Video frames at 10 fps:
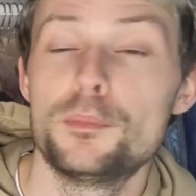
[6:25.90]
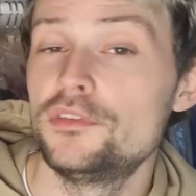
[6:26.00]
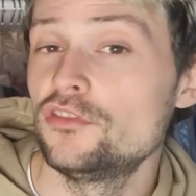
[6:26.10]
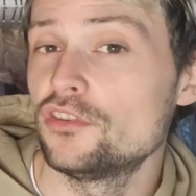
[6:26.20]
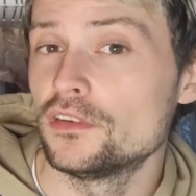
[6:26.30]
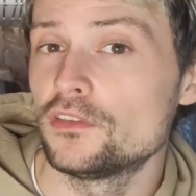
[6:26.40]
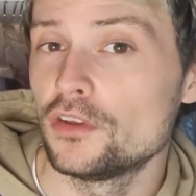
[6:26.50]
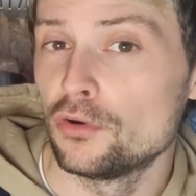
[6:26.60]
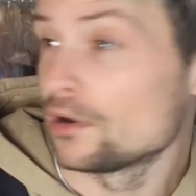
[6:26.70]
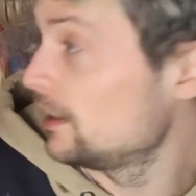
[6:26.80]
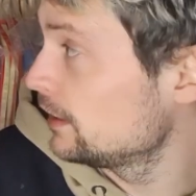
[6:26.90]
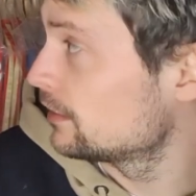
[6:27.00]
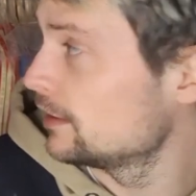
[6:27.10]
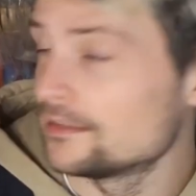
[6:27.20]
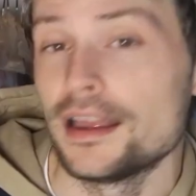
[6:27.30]
position, so
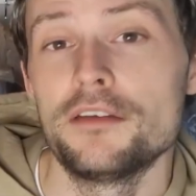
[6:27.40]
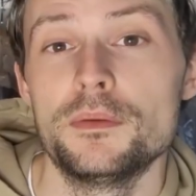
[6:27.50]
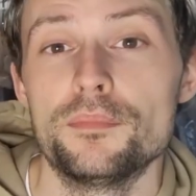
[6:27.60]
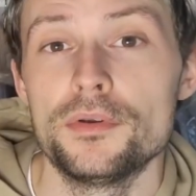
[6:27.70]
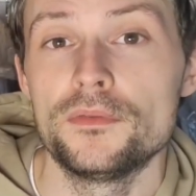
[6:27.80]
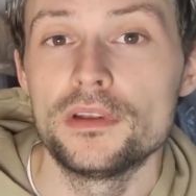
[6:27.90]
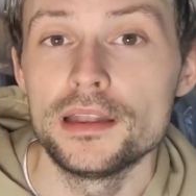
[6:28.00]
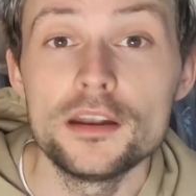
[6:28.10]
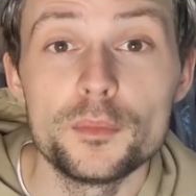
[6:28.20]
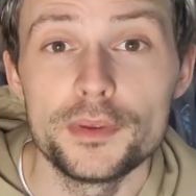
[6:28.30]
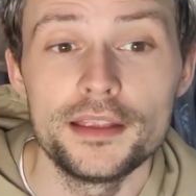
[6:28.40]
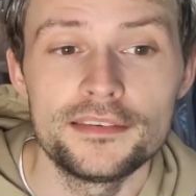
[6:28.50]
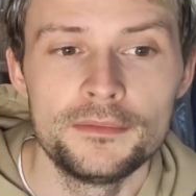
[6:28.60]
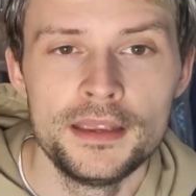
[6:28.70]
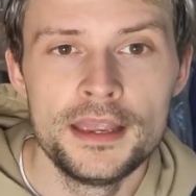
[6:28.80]
clearly things have improved a little bit.